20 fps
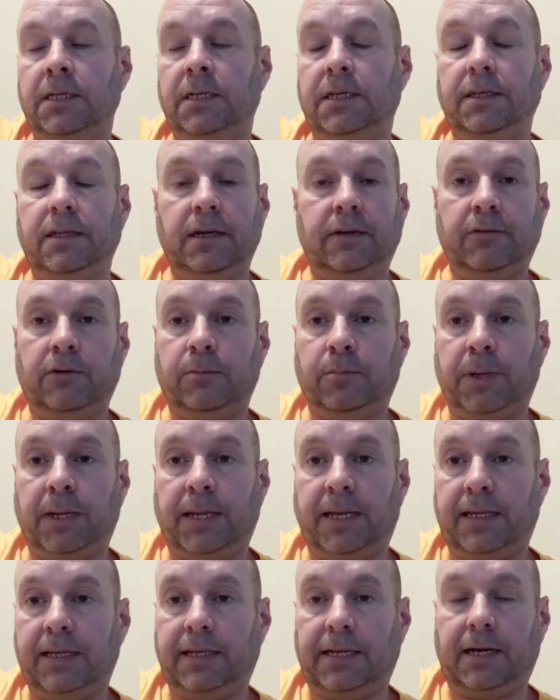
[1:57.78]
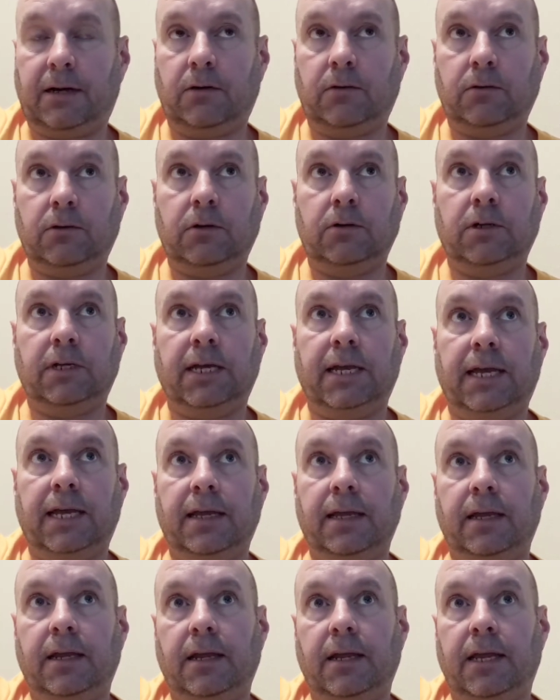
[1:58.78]
It never panned out.
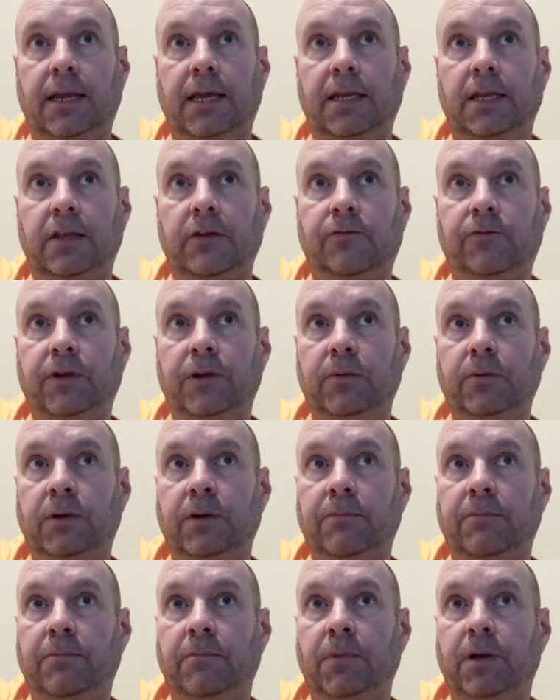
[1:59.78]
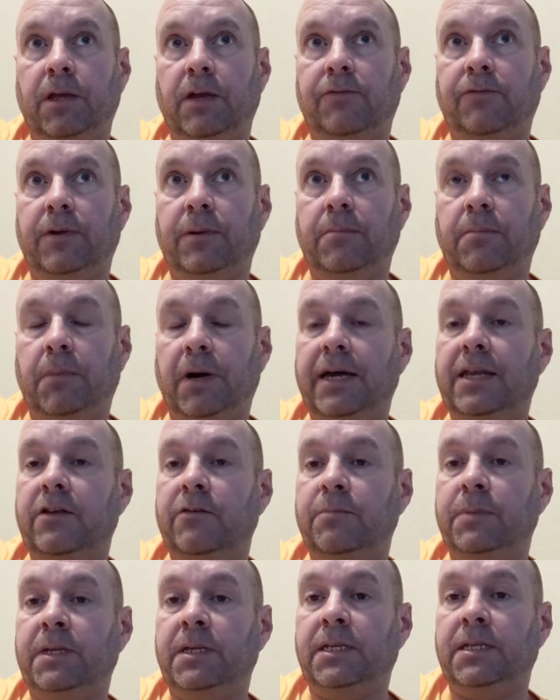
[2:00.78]
Okay, and if it might
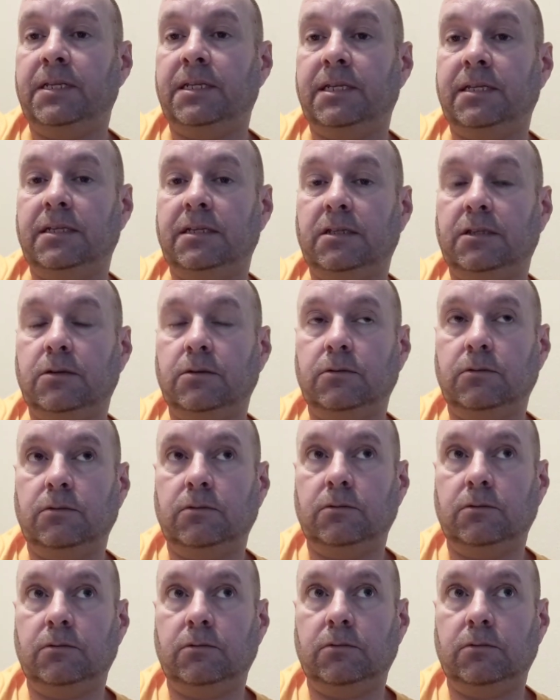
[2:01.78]
have been intended to